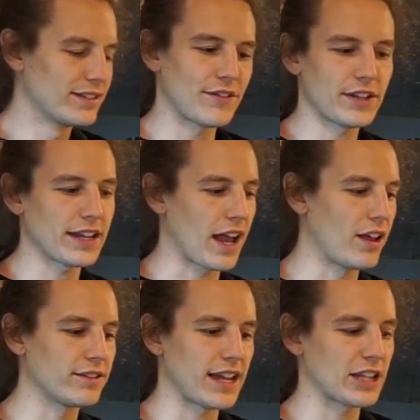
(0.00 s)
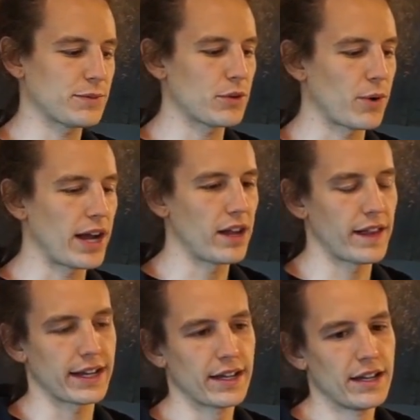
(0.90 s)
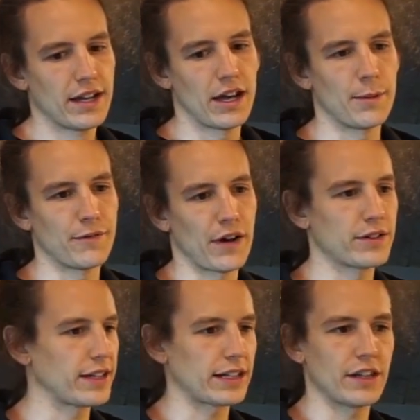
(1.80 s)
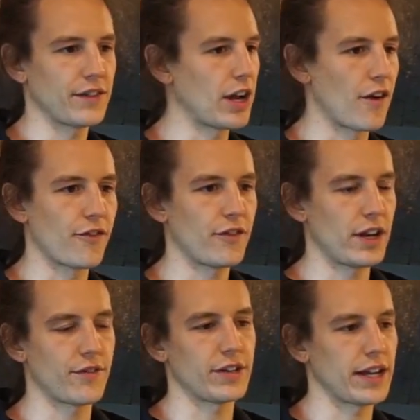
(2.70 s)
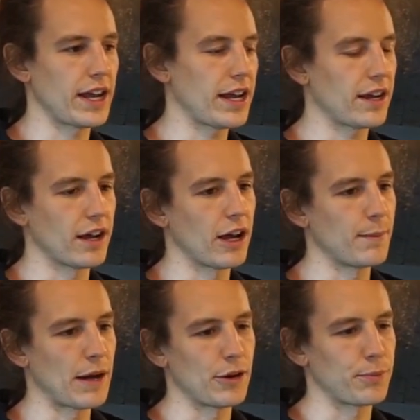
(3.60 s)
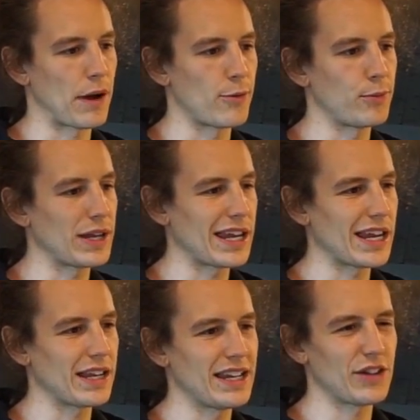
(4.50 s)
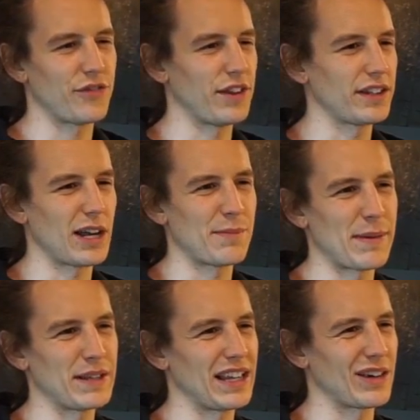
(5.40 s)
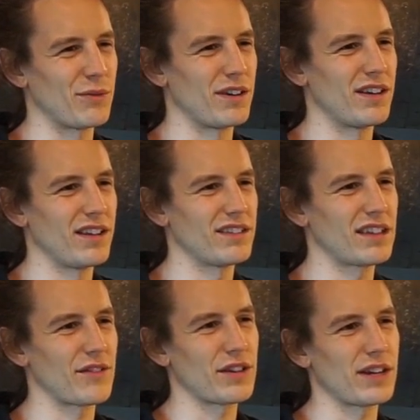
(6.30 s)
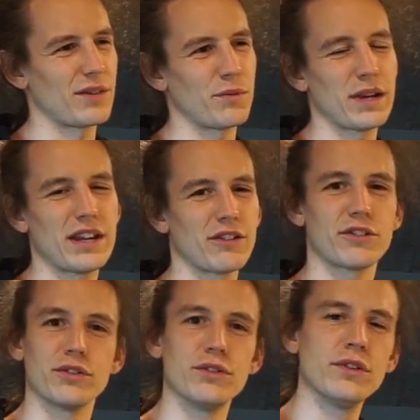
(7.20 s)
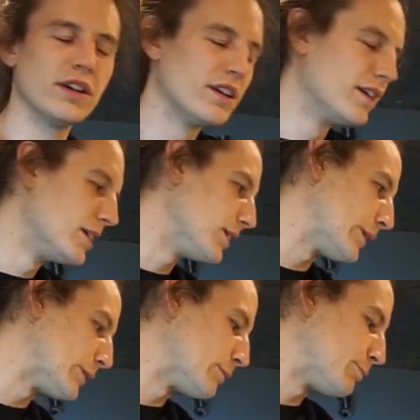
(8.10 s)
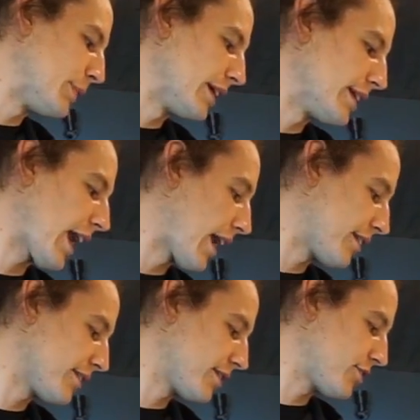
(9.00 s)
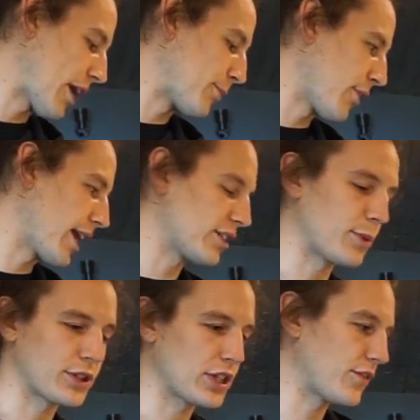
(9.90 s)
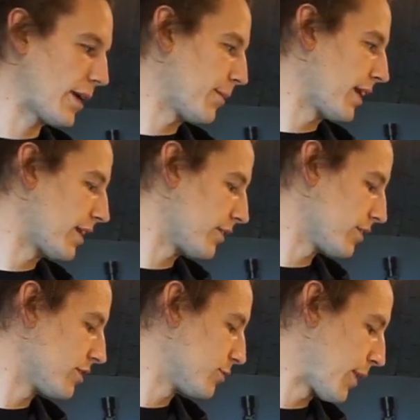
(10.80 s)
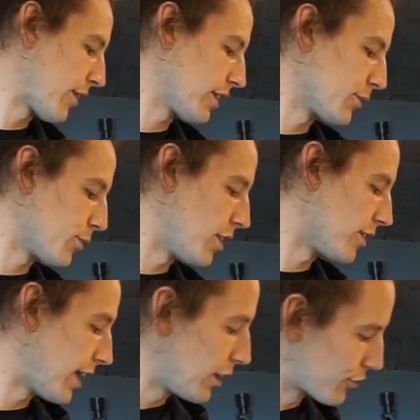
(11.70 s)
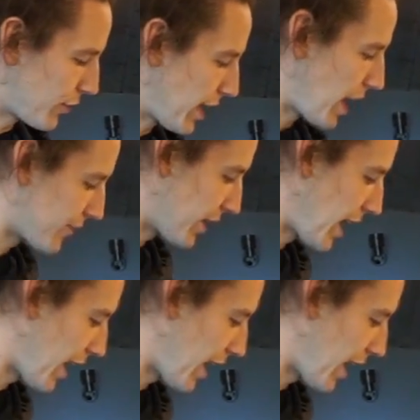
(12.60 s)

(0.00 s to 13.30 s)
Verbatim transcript: 17 gallons lasts me a while. Like. Um, if I was like living off of it every day, um, I would probably need to fill it up maybe like once every week or two. Um, but yeah, it does the job great, especially if I'm like sparingly with water. And I don't drink out of it. I